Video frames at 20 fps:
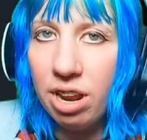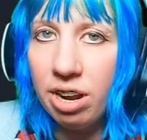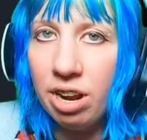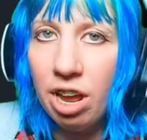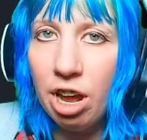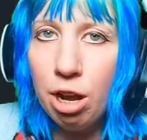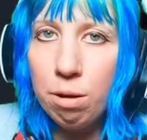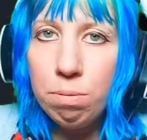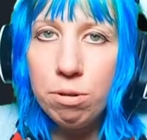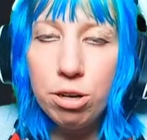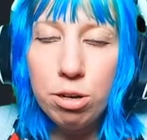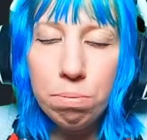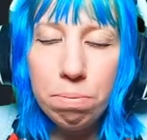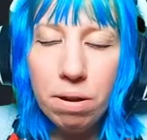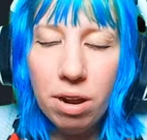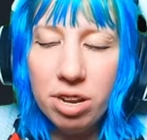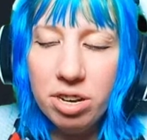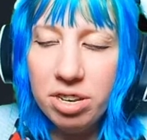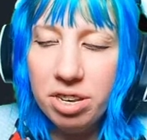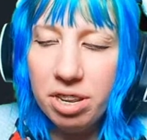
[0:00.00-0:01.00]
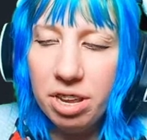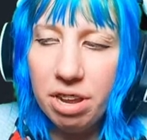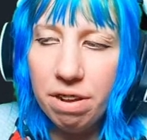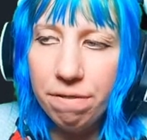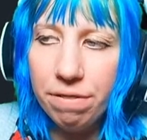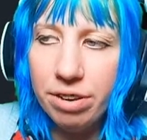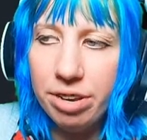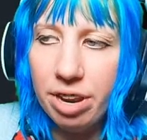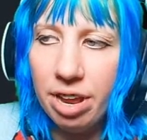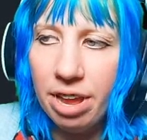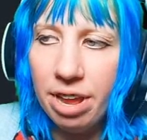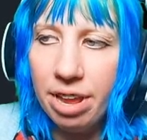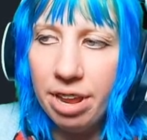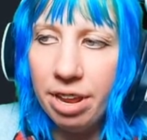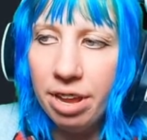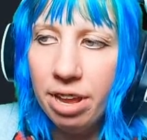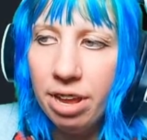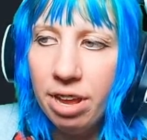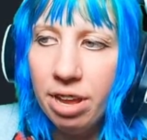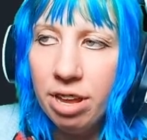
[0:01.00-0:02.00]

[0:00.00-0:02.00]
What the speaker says: and it happened twice the other day.